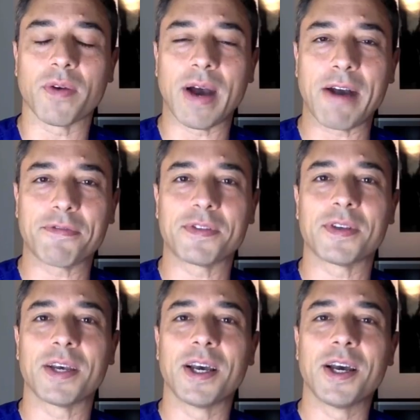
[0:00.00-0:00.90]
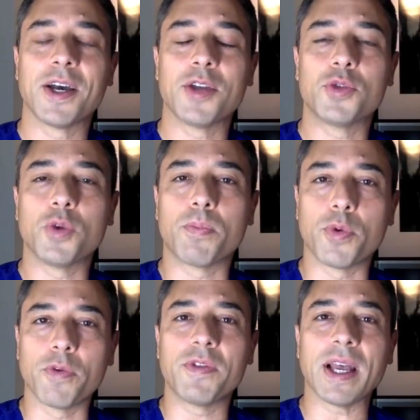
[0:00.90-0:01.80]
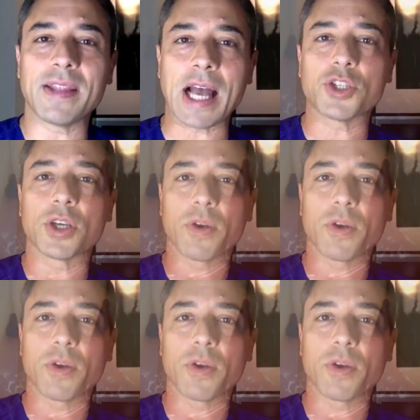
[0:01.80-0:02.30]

graft to improve the attaching